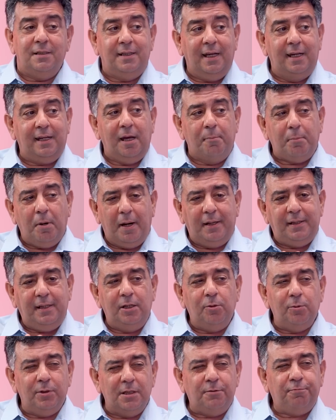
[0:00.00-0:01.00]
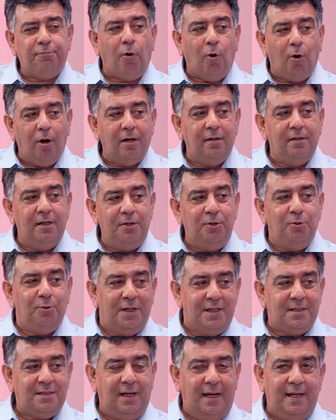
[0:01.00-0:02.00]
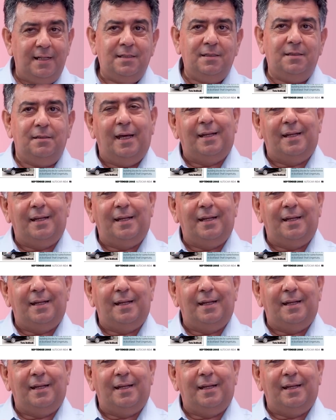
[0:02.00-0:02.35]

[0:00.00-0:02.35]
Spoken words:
They came up, I think they were just 400 units less.